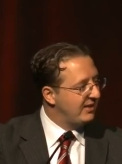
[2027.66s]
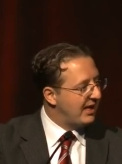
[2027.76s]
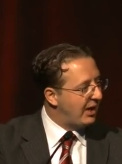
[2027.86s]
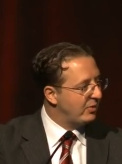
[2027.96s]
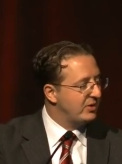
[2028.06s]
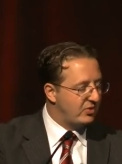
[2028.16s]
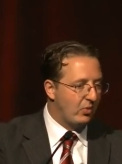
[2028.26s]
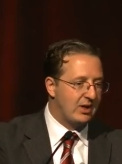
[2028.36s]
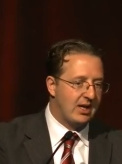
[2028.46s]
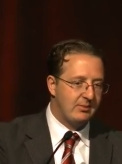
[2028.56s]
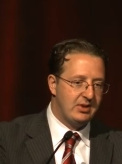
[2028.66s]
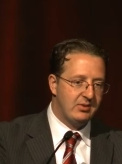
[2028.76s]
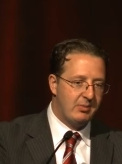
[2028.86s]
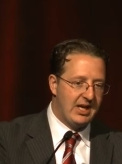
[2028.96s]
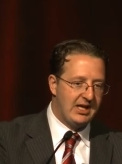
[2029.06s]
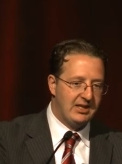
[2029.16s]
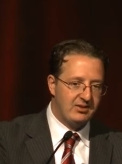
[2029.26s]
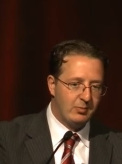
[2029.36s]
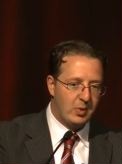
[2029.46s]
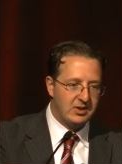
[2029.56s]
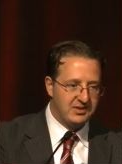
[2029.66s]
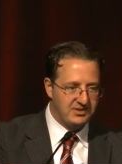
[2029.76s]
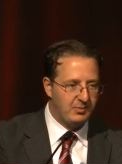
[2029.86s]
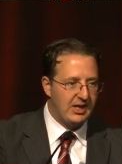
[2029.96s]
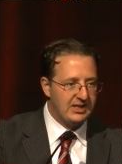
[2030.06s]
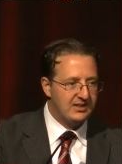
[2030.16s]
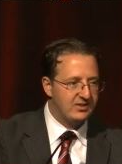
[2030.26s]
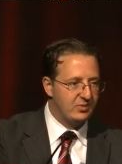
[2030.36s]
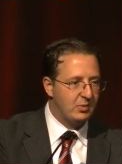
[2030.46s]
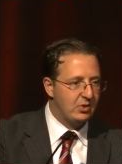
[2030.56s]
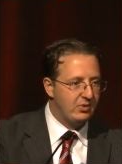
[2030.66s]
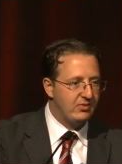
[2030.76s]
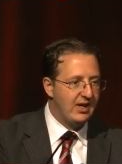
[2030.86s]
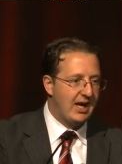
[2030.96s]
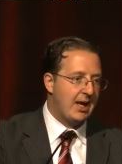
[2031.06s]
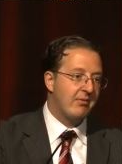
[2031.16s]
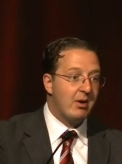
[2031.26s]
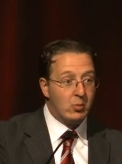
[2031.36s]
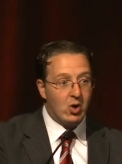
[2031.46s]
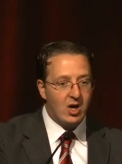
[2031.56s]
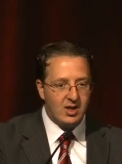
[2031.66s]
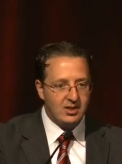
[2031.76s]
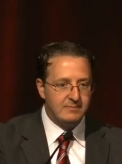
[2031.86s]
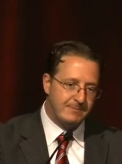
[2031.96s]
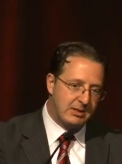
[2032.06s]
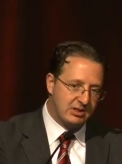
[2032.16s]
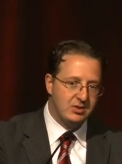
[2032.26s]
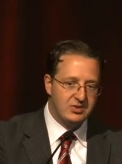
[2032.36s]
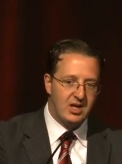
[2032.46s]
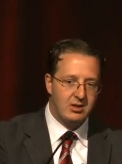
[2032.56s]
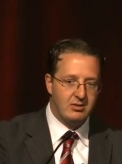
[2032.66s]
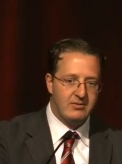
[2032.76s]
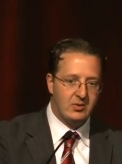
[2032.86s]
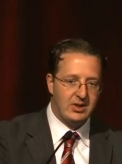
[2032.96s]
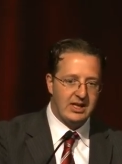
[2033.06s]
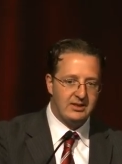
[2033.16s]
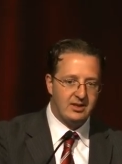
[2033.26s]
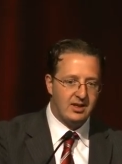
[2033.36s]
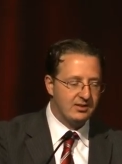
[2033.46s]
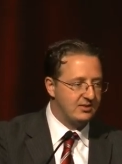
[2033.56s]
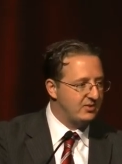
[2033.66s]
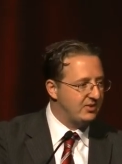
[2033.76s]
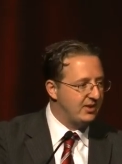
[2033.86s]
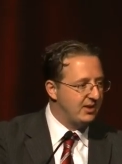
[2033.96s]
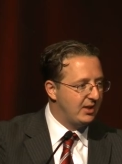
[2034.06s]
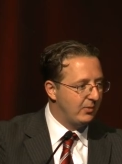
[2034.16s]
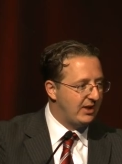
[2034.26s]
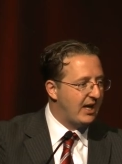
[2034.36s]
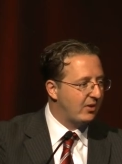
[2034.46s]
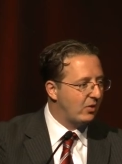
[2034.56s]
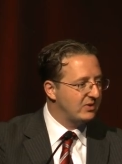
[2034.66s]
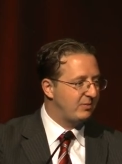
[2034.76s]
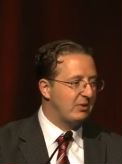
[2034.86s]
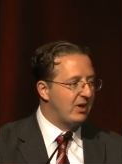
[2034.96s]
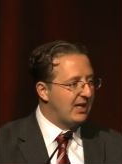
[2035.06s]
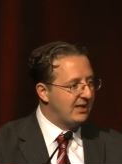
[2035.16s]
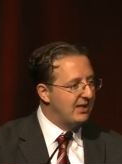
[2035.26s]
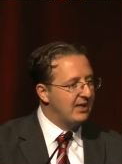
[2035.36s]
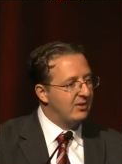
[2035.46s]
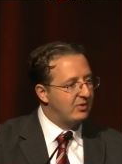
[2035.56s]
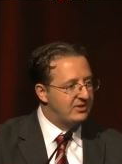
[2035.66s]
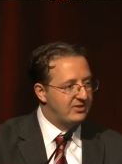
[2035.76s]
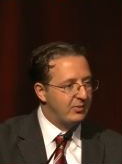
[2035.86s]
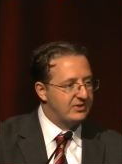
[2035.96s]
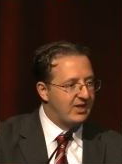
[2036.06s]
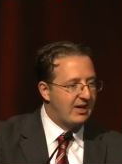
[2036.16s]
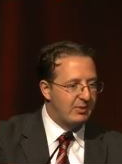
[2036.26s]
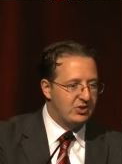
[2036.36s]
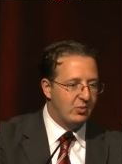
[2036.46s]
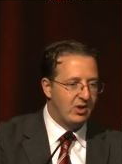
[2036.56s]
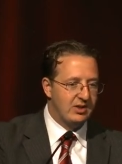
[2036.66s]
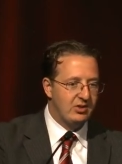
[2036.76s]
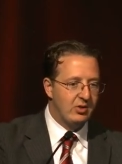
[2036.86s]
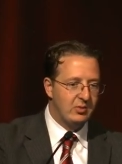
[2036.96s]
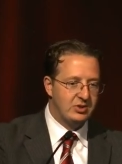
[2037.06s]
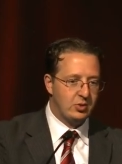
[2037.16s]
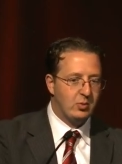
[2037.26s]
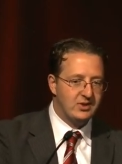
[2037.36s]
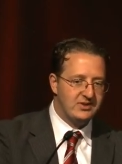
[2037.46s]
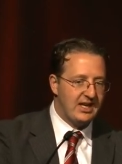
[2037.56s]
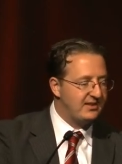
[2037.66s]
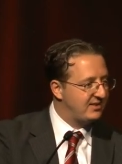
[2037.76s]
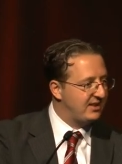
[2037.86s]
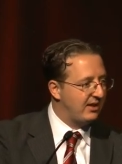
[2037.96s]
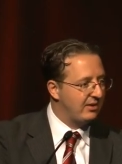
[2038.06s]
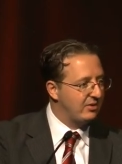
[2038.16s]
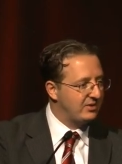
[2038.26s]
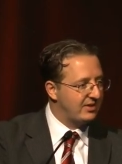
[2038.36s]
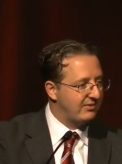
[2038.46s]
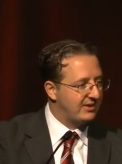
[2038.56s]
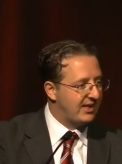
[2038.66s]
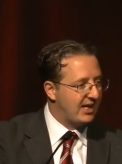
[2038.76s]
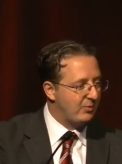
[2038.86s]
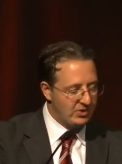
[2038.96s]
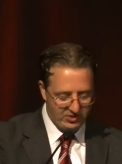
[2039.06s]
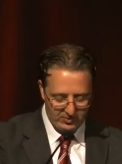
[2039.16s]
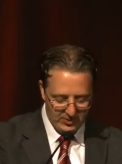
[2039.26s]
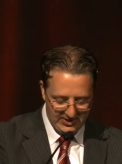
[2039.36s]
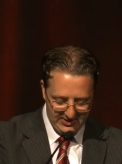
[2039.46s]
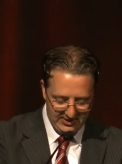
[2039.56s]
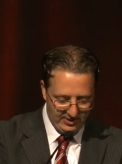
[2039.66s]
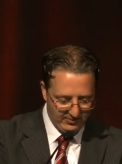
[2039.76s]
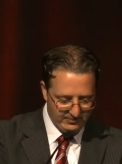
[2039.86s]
that is what I'm paying to participate in this move. And if I'm wrong, I'm going to lose $148. We can't always be right, but you want to know what your worst case scenario is every time when you're within there.